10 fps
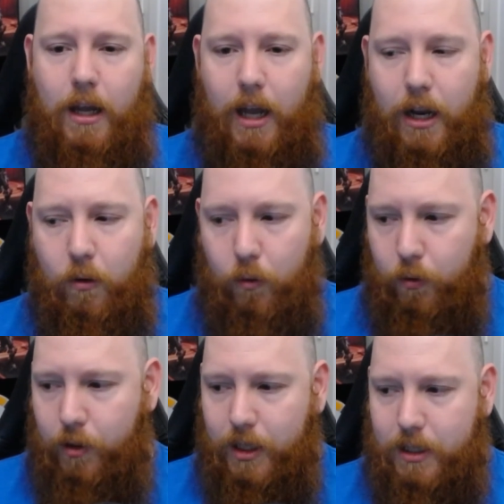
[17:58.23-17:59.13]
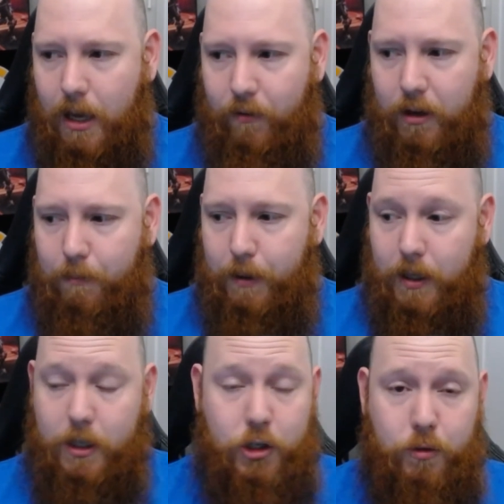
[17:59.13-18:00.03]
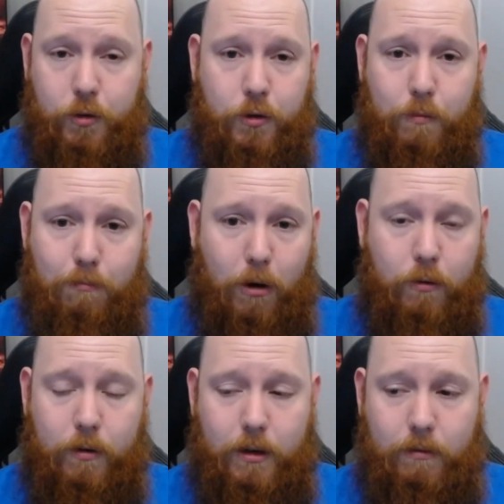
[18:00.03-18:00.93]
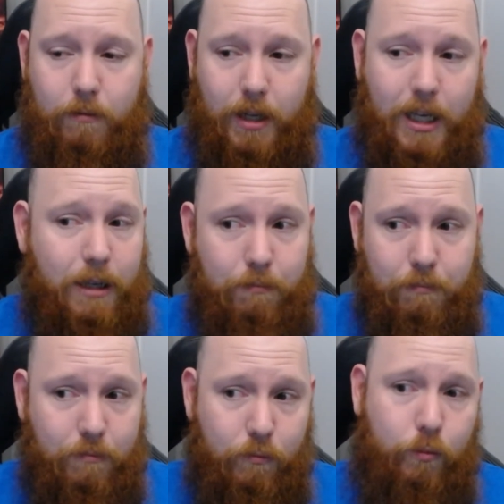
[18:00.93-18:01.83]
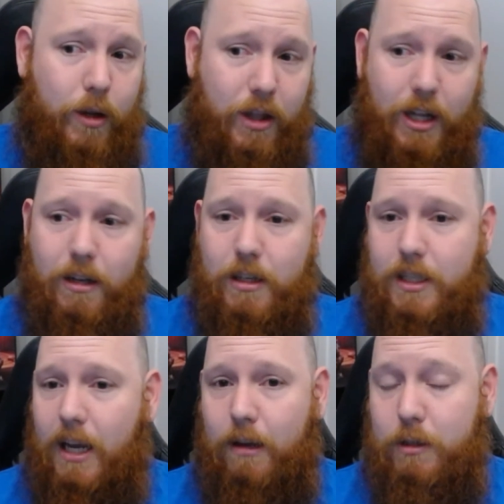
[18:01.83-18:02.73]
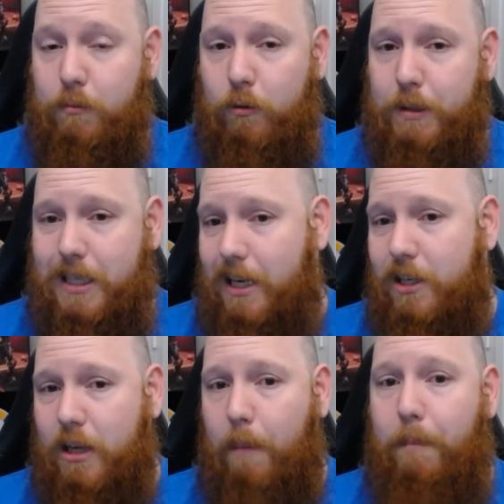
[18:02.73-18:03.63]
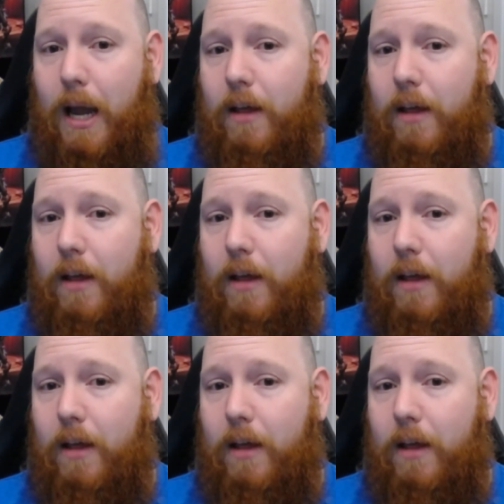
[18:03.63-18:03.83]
and all these Covenant abilities should do moderately within the same small percentage, about